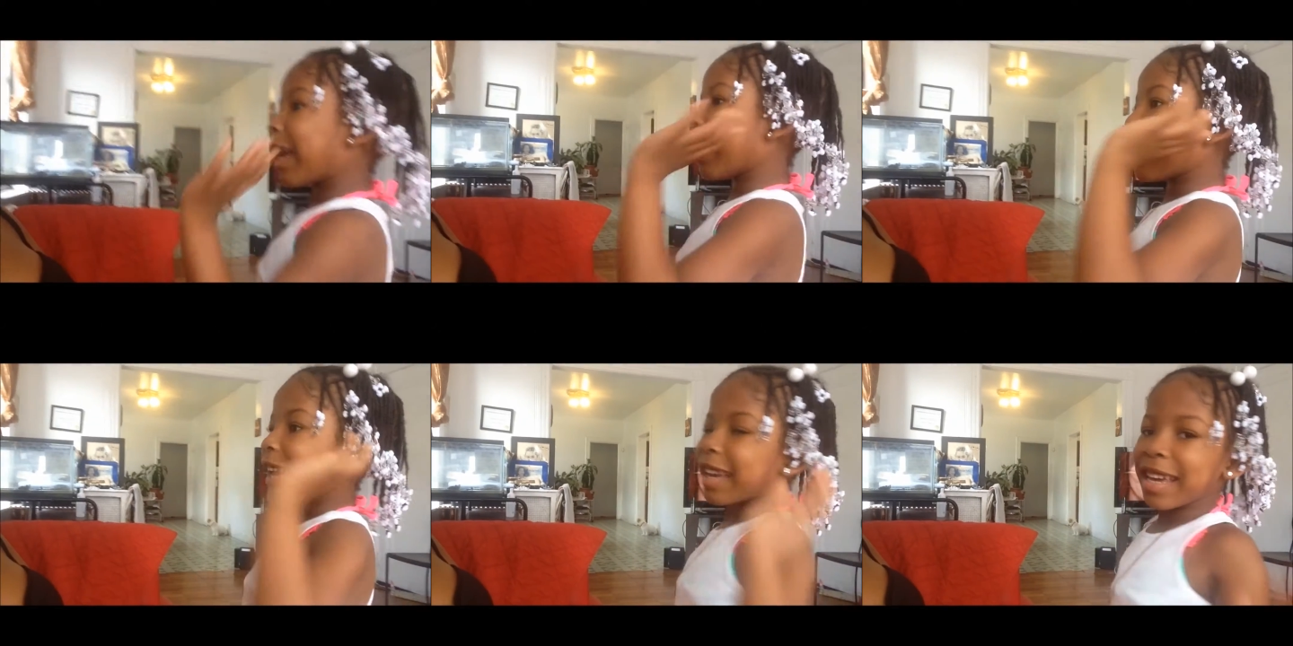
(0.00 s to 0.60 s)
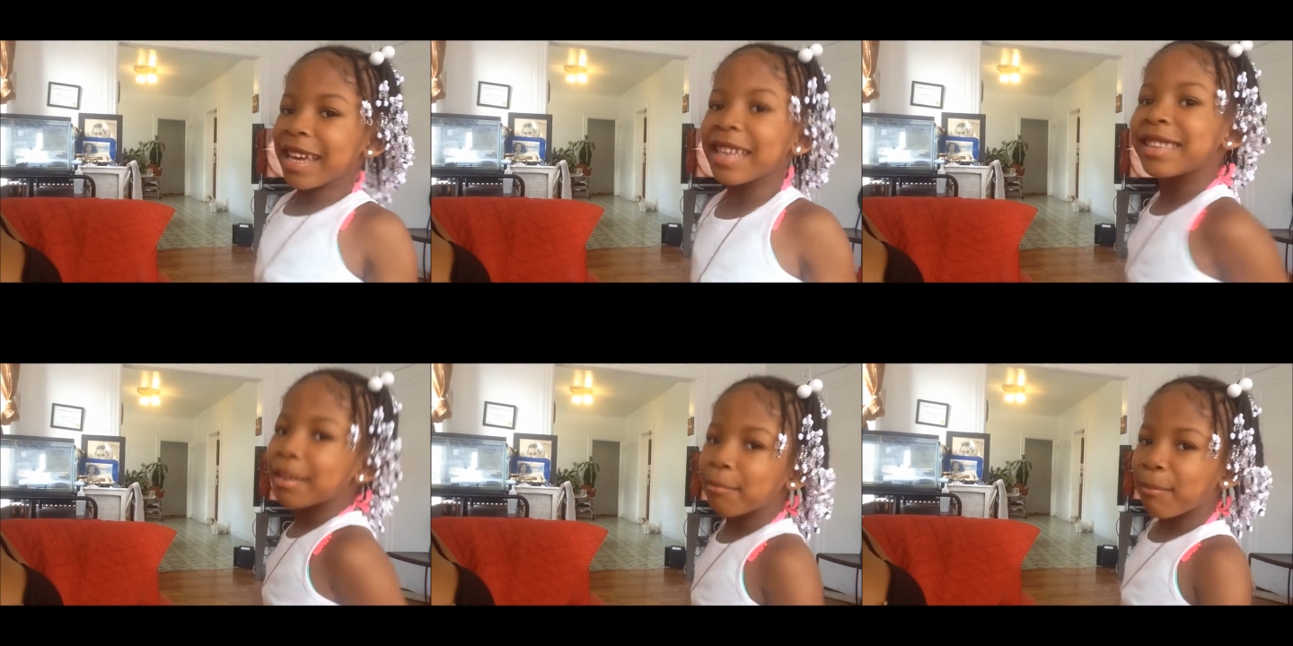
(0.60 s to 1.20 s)
And I eat
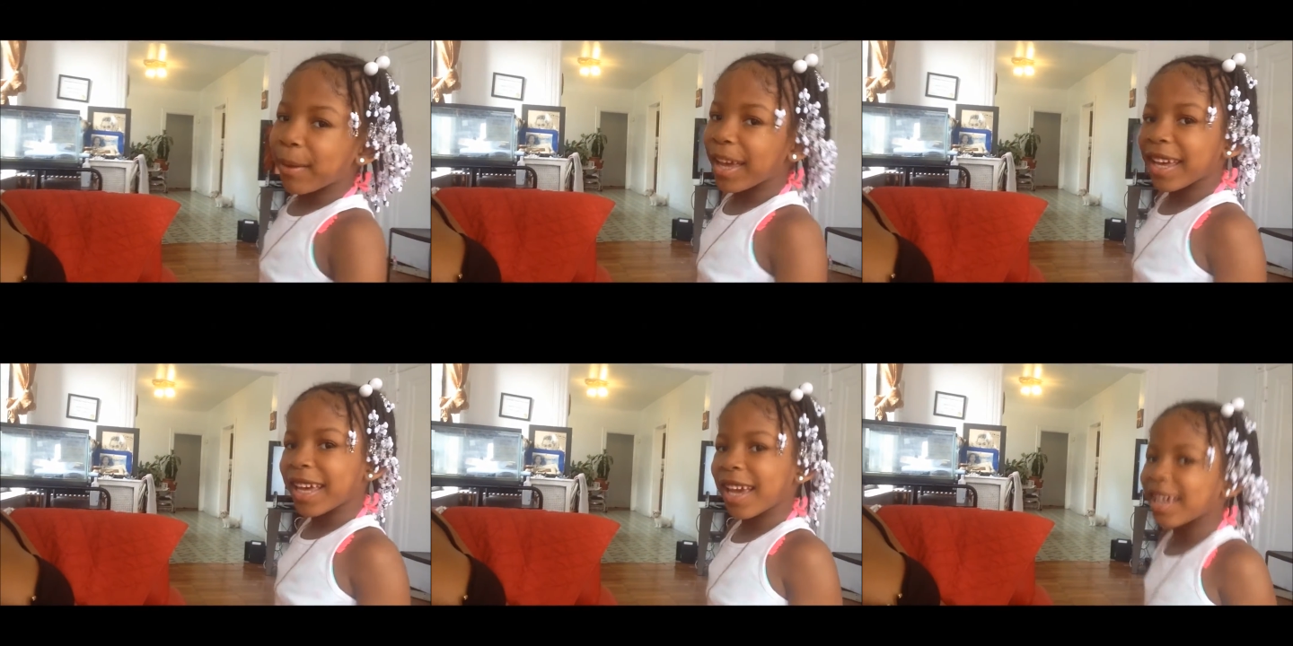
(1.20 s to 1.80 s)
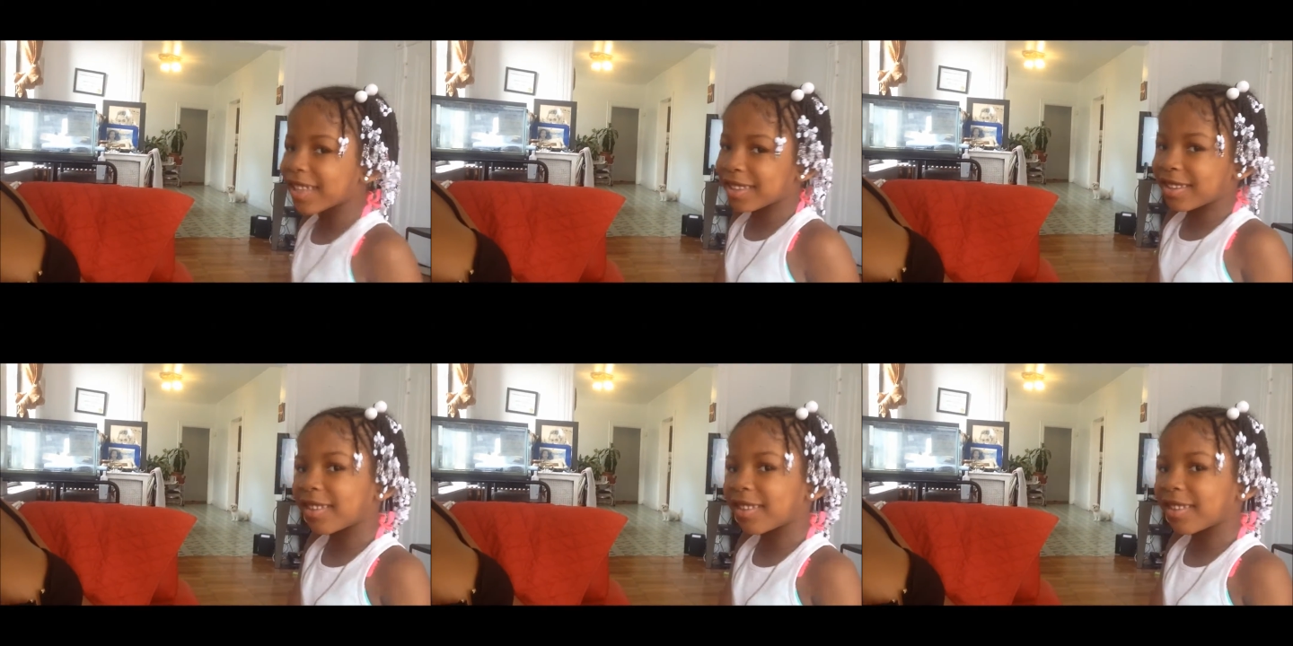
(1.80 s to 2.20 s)
some pancakes.